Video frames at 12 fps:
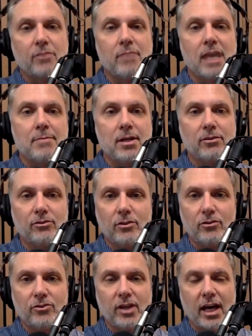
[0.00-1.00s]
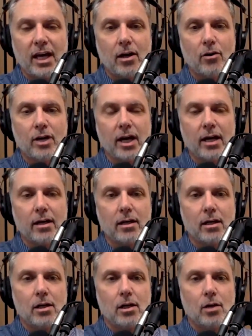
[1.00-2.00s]
and maybe said, okay,
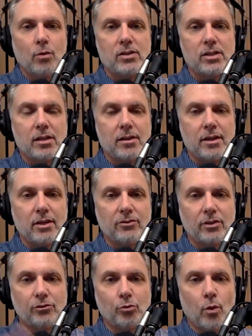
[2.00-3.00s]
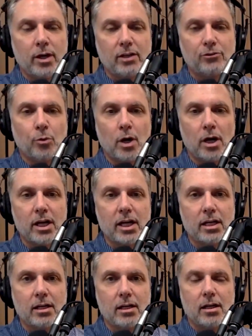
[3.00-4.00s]
we did this in
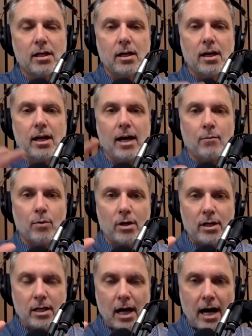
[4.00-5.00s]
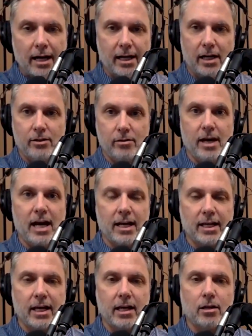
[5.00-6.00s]
2020 and we're not going to do that
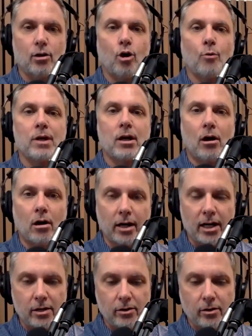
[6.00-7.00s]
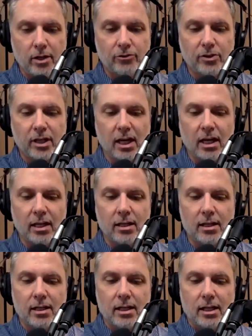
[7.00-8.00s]
again, or we are going to do this again?
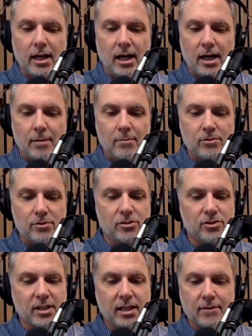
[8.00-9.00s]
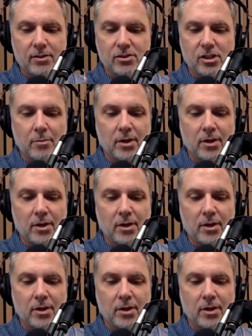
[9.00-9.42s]
Just give us some